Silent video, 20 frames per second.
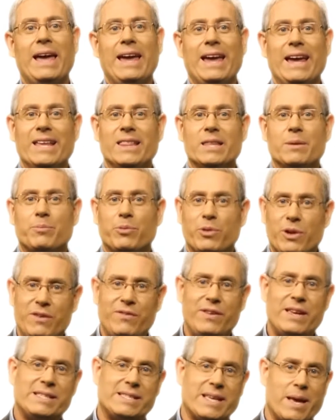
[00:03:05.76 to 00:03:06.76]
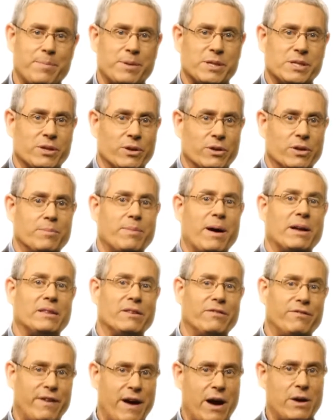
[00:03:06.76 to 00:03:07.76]
In the previous episode about the
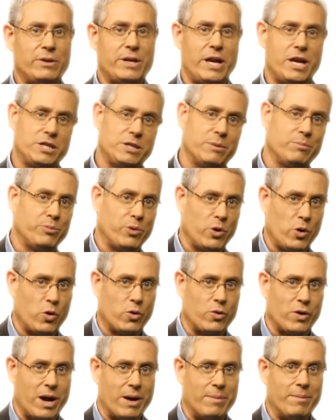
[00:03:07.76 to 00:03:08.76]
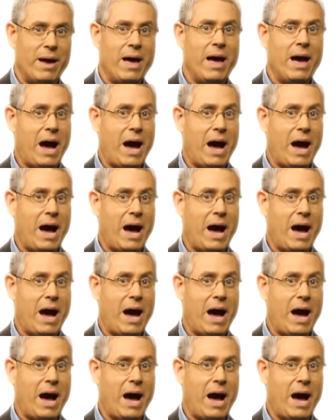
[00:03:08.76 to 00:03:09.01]
Foundation program,